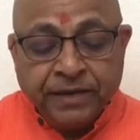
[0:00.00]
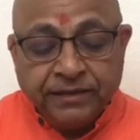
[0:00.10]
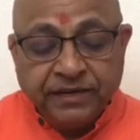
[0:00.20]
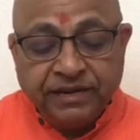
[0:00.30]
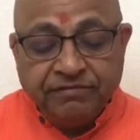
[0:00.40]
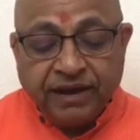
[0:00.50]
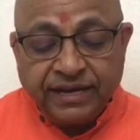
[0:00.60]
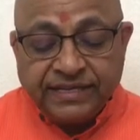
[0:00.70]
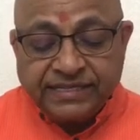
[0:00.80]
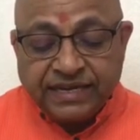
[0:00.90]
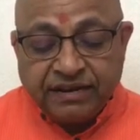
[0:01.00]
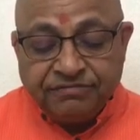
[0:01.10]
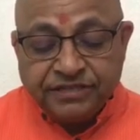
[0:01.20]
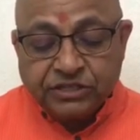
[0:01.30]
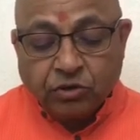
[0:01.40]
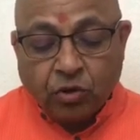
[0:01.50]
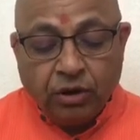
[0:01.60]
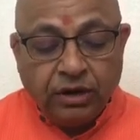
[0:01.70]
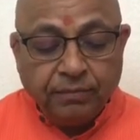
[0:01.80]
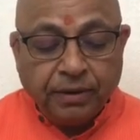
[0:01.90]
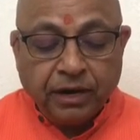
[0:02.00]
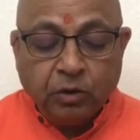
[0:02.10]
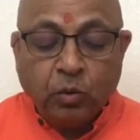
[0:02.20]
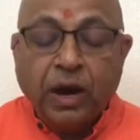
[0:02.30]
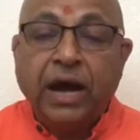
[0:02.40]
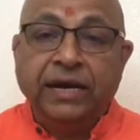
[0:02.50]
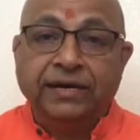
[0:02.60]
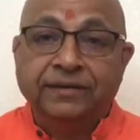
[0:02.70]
The divine self is called Bhagavan.